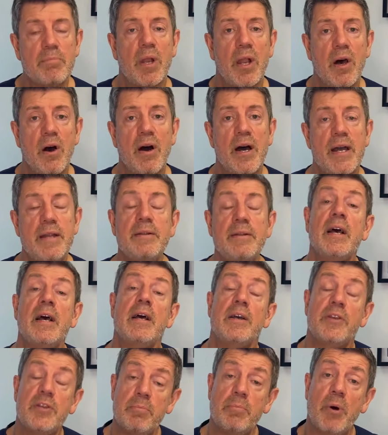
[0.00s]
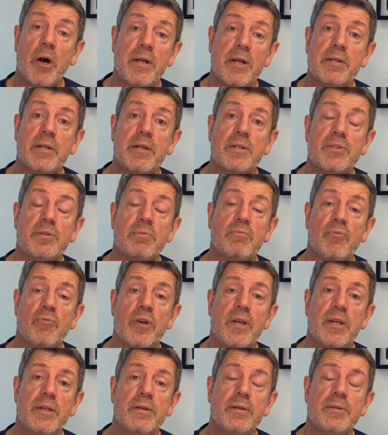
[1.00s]
light, you might need some
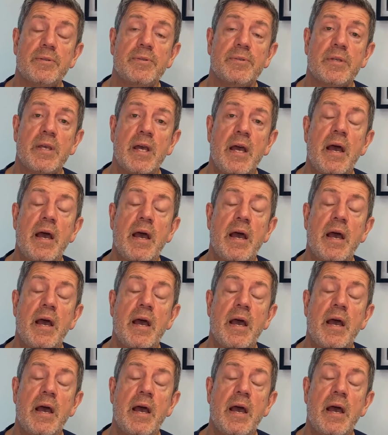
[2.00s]
readers,